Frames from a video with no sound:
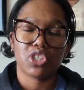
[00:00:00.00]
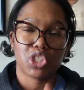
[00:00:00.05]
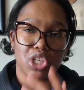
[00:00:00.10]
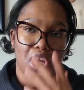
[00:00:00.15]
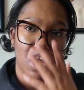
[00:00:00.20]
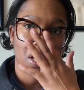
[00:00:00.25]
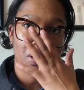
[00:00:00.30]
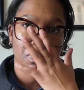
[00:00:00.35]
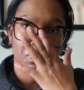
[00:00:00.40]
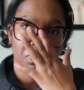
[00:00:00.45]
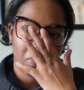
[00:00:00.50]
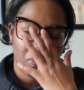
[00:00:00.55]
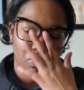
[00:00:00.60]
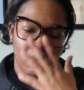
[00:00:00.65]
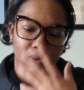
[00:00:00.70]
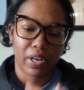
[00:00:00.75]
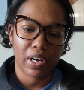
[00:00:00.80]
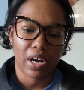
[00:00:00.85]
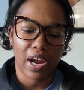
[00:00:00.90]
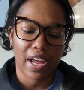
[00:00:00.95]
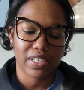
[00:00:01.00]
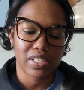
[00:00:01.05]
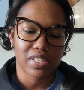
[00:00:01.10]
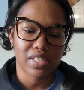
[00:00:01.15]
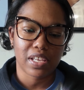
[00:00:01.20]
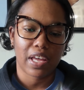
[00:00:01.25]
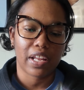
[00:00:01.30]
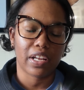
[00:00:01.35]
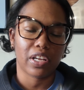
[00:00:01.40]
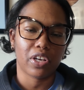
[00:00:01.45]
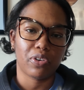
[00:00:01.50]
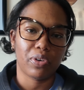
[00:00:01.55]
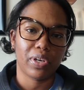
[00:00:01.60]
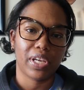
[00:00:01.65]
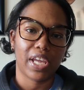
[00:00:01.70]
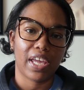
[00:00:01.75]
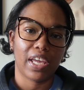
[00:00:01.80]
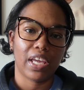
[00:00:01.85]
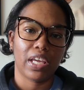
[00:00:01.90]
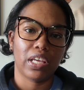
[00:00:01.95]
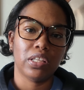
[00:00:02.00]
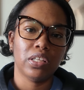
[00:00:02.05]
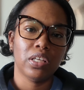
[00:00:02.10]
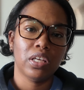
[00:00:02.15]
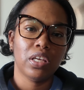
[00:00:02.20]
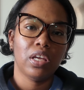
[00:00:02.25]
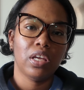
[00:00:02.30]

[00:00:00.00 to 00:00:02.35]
shop where I just kind of create